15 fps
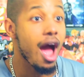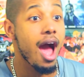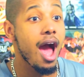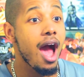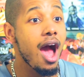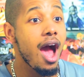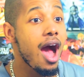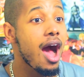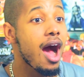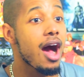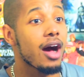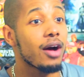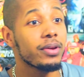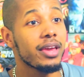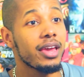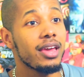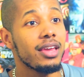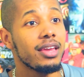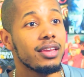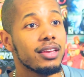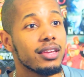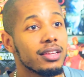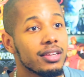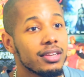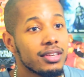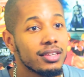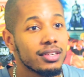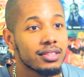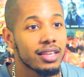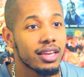Ah, okay.
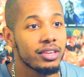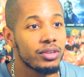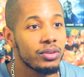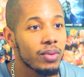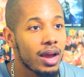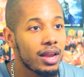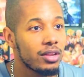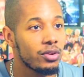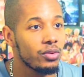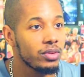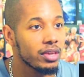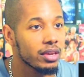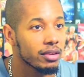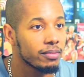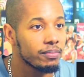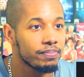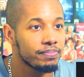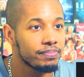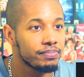Thank you. Hallelujah.